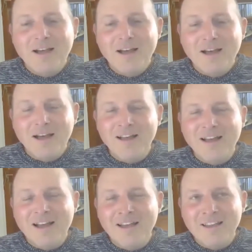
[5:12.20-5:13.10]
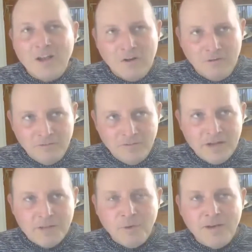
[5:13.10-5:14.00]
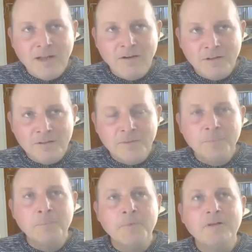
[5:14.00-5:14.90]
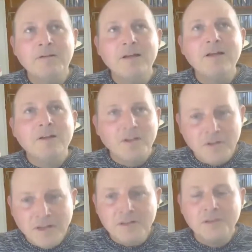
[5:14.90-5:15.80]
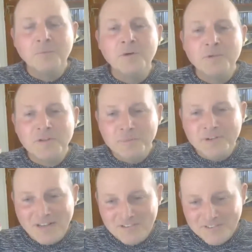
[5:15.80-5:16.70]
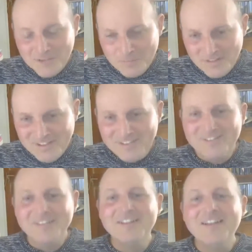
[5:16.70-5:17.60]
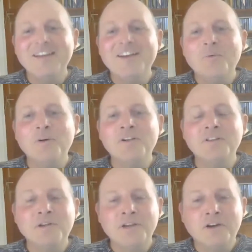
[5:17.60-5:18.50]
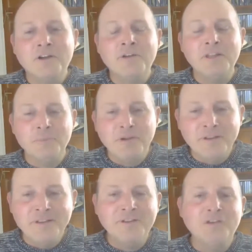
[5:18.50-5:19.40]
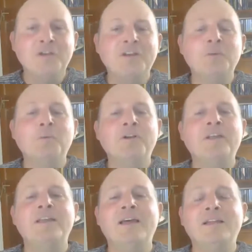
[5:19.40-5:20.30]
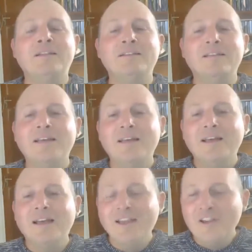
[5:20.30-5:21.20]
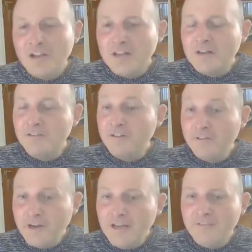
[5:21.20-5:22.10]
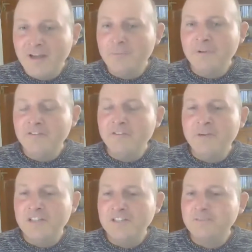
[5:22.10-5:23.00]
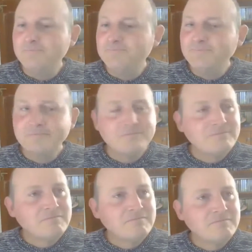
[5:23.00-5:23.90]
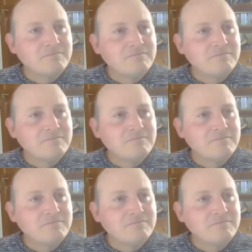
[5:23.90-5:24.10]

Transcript: yeah, that's when I ask them, okay, so what else would you like to tell me here? What else are, are you experiencing in your, in your body? And, you know, it's, it's really valuable information. Mm.